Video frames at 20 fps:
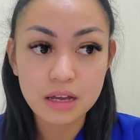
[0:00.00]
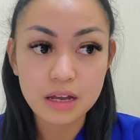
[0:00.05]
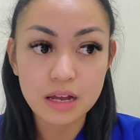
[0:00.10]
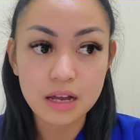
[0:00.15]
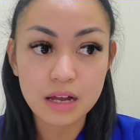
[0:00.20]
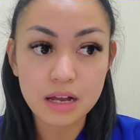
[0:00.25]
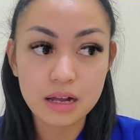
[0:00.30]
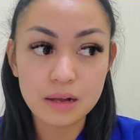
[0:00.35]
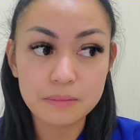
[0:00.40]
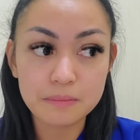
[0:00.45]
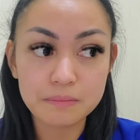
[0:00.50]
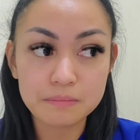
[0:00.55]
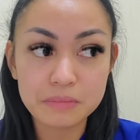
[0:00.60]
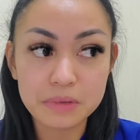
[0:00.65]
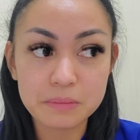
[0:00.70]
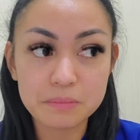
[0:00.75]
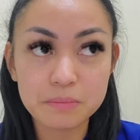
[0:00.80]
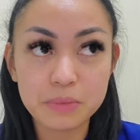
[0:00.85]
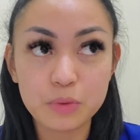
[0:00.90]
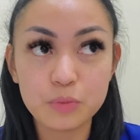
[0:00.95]

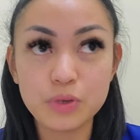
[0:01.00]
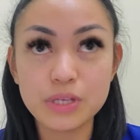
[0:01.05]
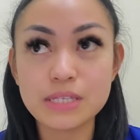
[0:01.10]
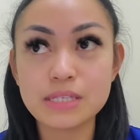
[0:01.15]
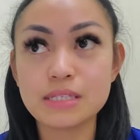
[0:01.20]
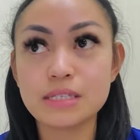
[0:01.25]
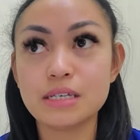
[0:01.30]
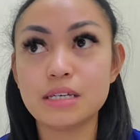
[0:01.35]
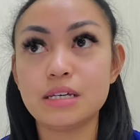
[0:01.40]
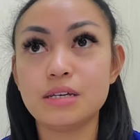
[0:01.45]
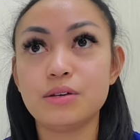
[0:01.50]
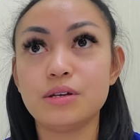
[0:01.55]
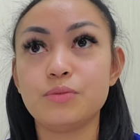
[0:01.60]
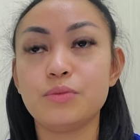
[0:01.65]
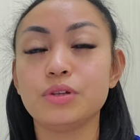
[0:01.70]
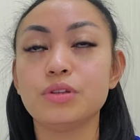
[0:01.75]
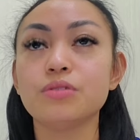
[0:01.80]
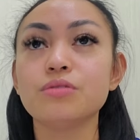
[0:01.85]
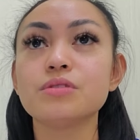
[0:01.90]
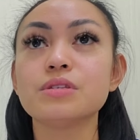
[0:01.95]
but we
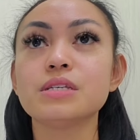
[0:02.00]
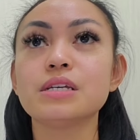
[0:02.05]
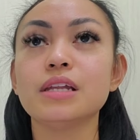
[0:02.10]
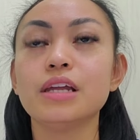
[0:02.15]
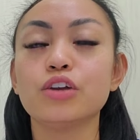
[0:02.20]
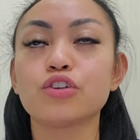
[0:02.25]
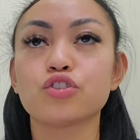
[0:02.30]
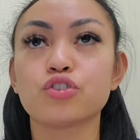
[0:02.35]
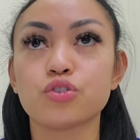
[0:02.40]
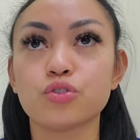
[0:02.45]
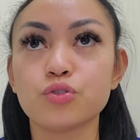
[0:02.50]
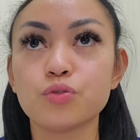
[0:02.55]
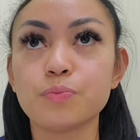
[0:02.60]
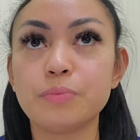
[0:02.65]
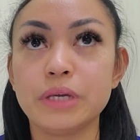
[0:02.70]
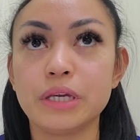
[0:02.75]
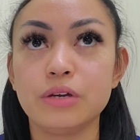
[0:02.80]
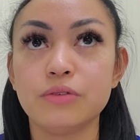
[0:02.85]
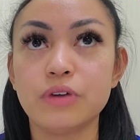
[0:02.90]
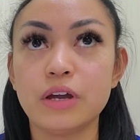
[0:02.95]
don't see like true
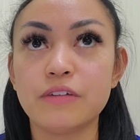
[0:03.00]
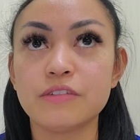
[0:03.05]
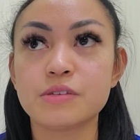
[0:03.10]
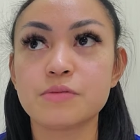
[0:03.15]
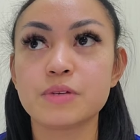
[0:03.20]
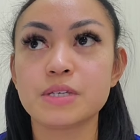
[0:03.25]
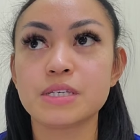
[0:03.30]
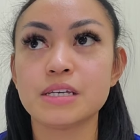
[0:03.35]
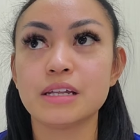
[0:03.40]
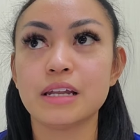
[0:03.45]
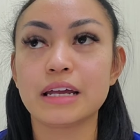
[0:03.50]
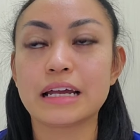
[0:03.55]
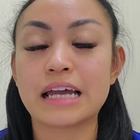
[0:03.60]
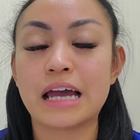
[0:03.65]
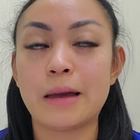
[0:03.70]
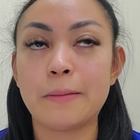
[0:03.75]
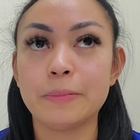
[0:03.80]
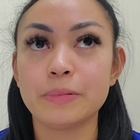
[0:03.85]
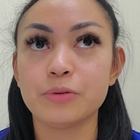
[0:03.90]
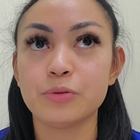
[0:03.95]
P waves. We see like
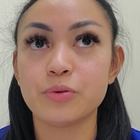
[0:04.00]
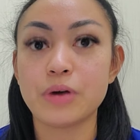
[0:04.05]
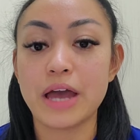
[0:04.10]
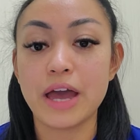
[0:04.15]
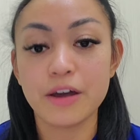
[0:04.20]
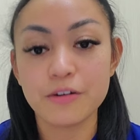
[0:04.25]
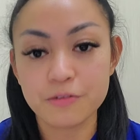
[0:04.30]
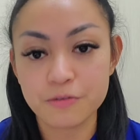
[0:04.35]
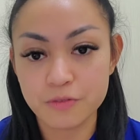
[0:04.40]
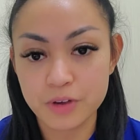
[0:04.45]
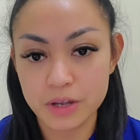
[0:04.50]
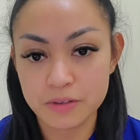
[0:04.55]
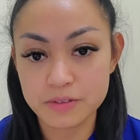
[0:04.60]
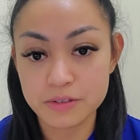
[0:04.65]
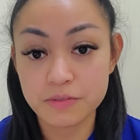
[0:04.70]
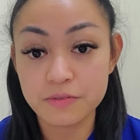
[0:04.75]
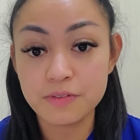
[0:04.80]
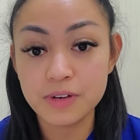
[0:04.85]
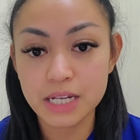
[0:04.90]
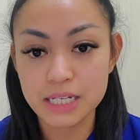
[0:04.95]
capital F
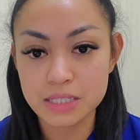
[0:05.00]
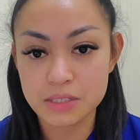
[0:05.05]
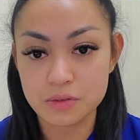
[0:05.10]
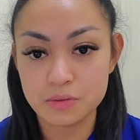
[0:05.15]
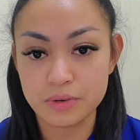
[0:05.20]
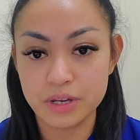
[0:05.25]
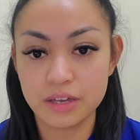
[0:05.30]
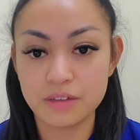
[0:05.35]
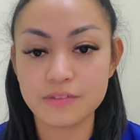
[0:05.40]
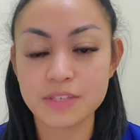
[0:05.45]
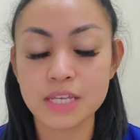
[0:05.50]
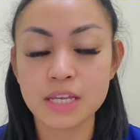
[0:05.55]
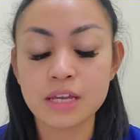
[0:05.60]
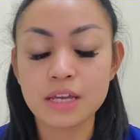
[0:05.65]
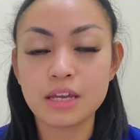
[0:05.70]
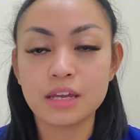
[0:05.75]
waves, flutter waves.